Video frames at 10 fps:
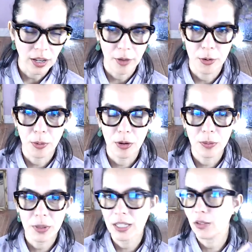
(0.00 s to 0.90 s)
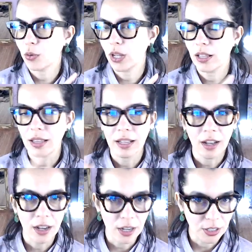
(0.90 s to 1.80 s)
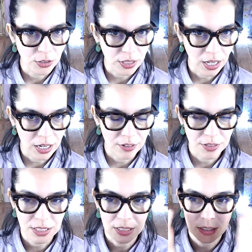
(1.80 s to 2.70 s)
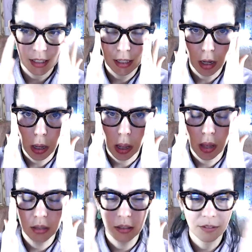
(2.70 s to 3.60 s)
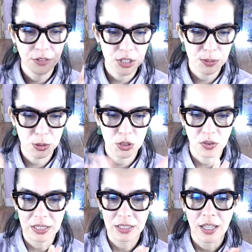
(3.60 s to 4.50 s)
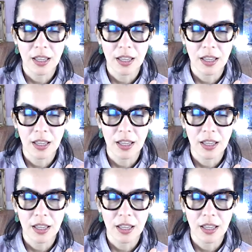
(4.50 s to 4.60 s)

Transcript: I would probably create like a hundred NFTs and uh, non-fungible tokens,